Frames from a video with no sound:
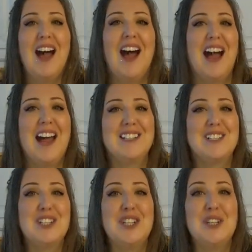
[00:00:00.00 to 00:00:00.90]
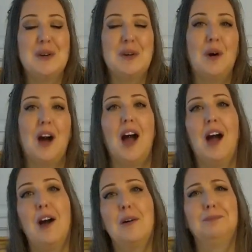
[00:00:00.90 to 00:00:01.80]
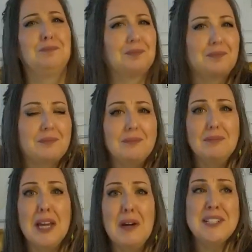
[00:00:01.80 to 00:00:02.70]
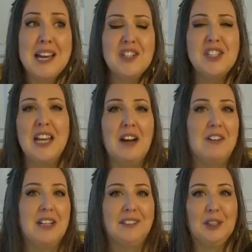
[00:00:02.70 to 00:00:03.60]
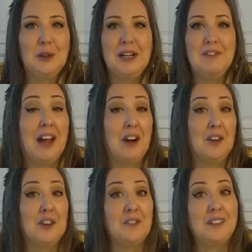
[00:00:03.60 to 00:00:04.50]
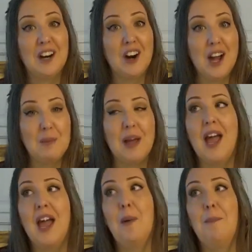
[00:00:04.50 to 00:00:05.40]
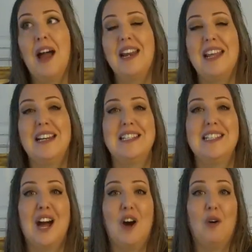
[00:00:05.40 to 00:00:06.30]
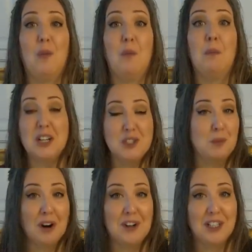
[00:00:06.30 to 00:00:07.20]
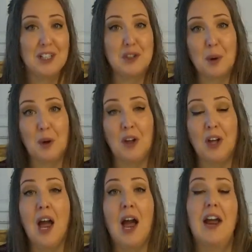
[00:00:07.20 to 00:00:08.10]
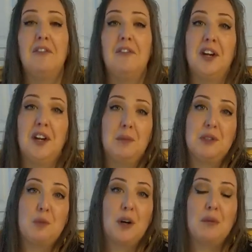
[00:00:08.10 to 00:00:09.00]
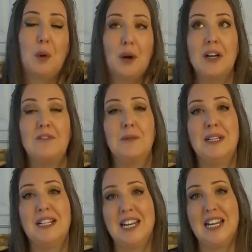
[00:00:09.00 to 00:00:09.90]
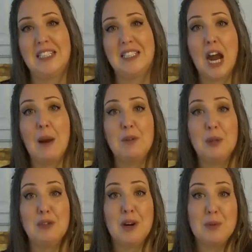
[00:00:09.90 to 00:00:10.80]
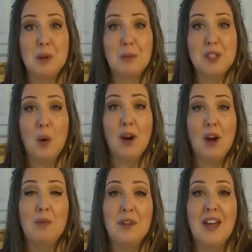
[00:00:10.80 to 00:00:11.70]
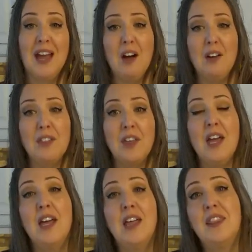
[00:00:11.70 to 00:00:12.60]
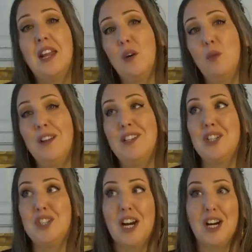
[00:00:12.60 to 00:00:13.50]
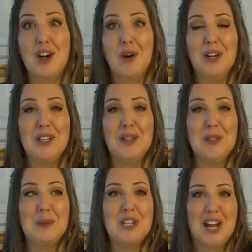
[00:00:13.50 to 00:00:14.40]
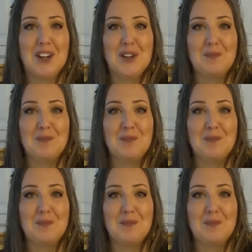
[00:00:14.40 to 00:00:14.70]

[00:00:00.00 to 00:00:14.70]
And two, I was actually having a little bit of a health flare-up, but it is now much more under control. I figured it was more important for me to take the time to address what was going on with health than it was to try to grow a YouTube channel.